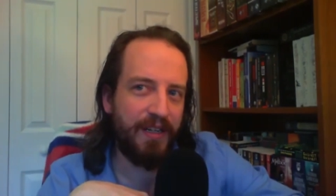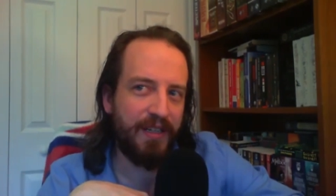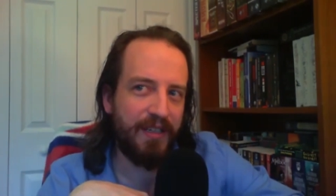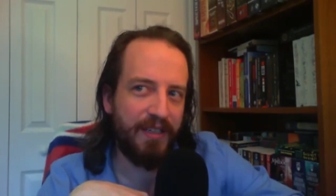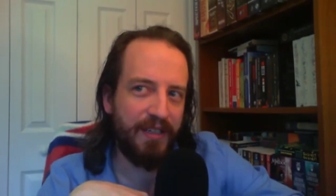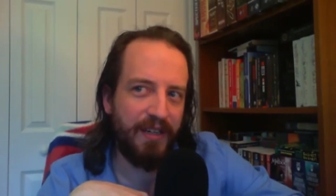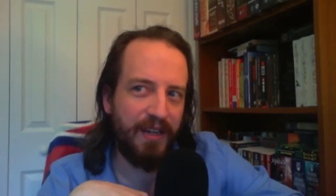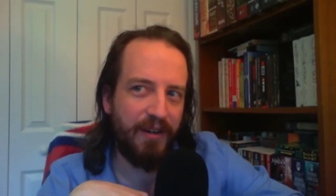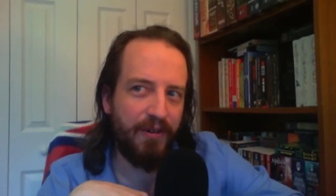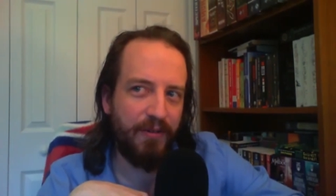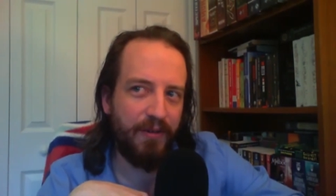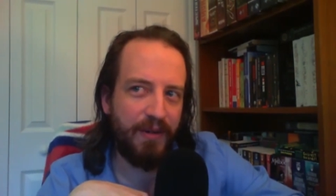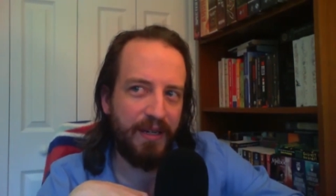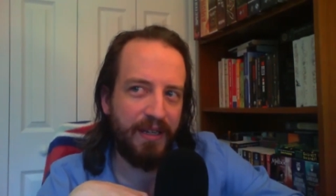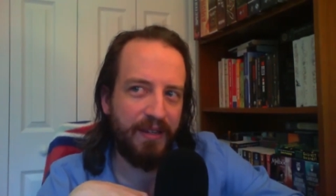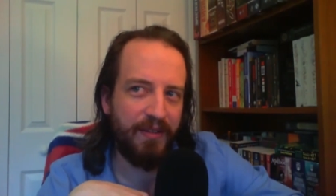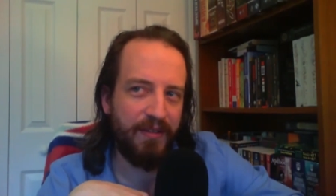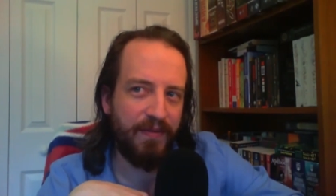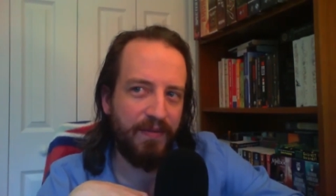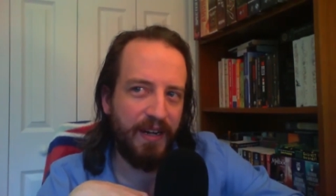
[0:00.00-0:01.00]
you know,
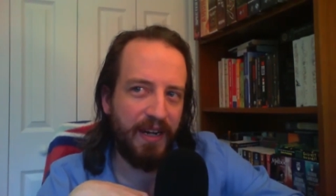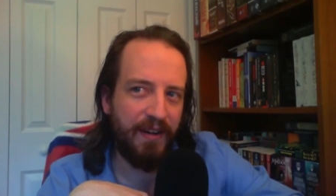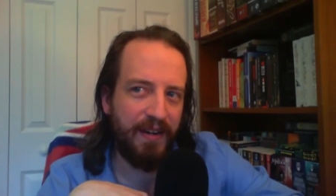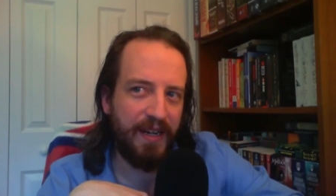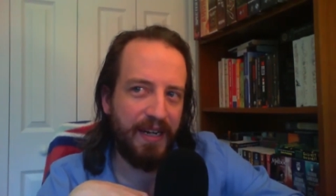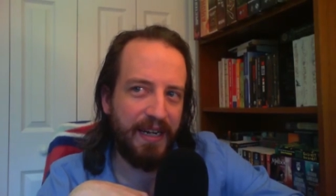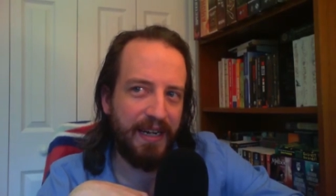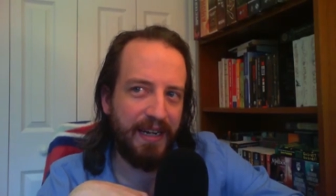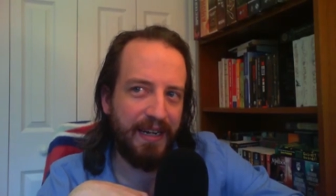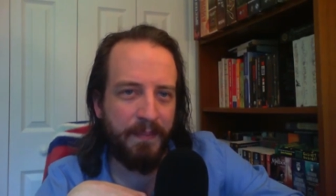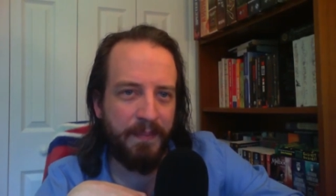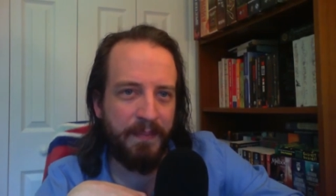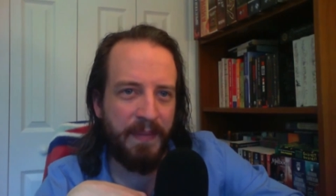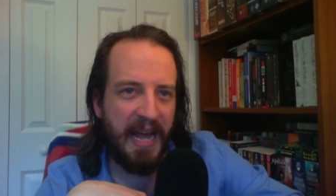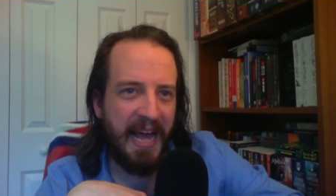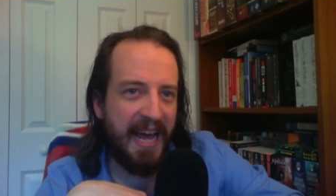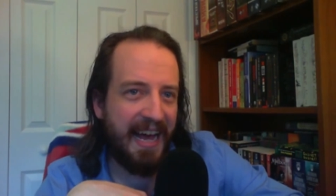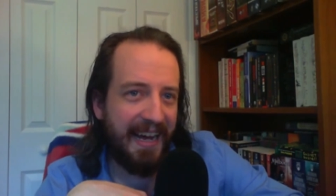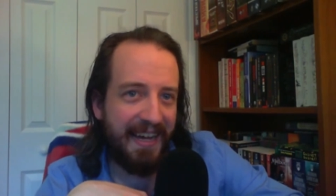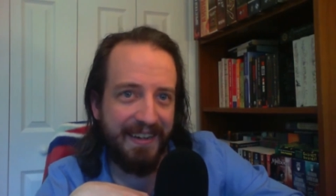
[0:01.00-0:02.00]
he's a very
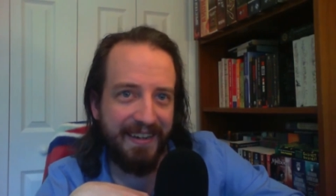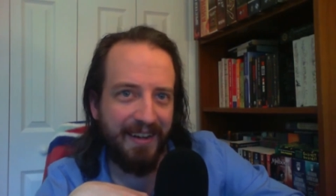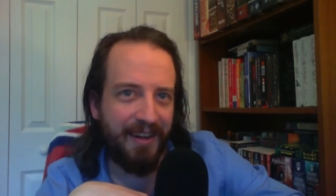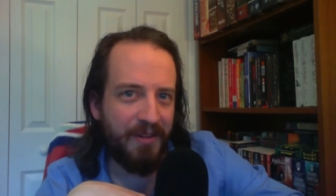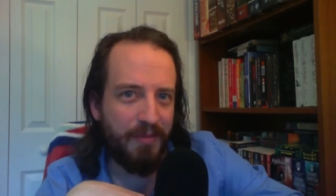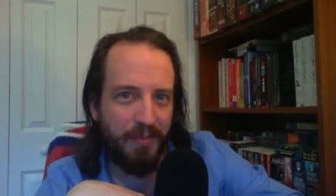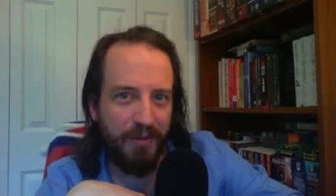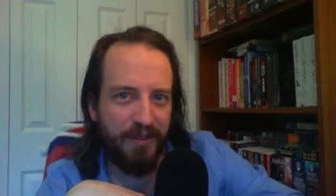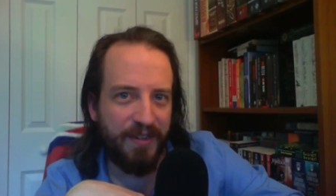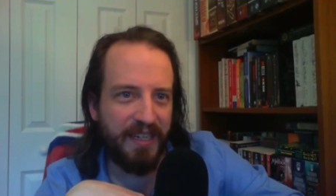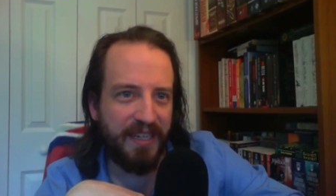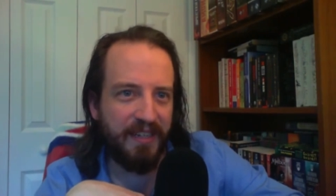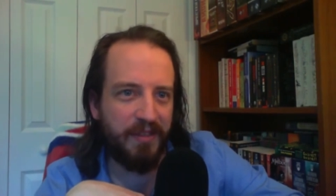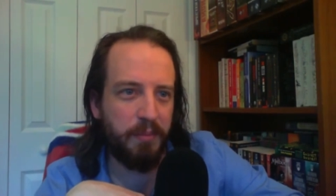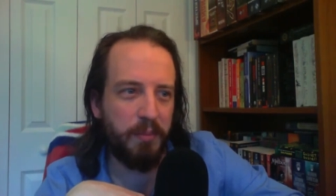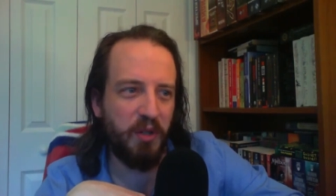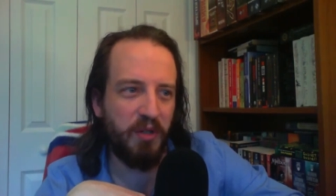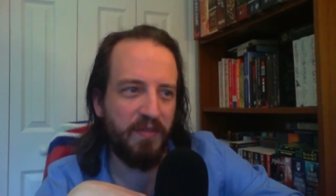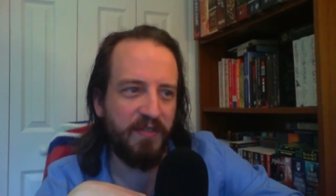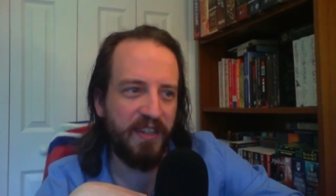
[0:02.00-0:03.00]
bad,
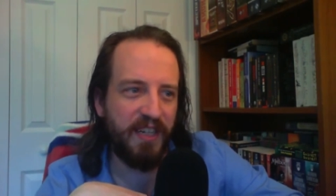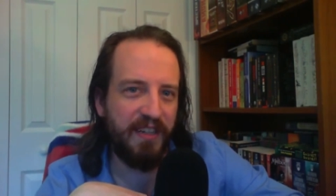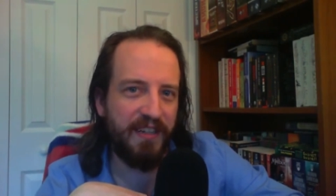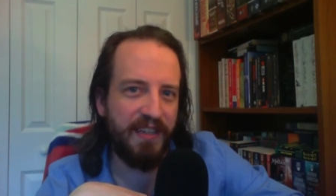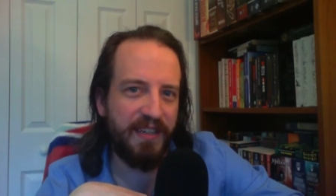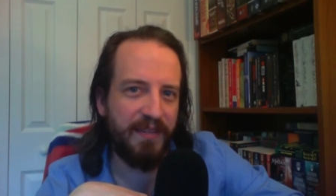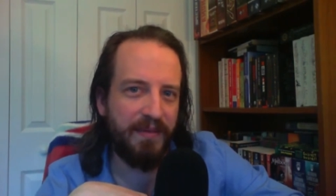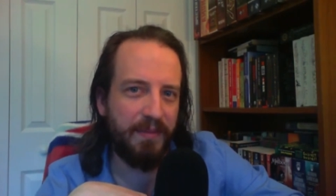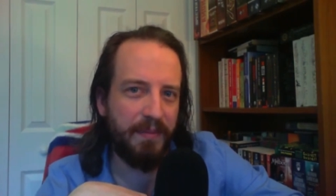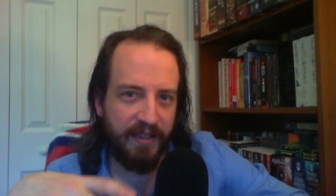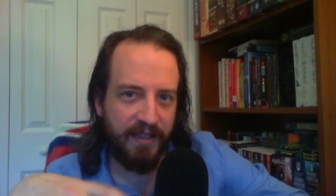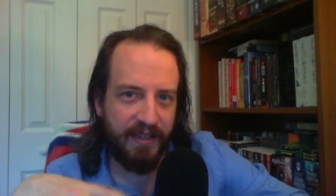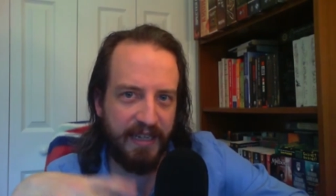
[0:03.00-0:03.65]
unpredictable villain.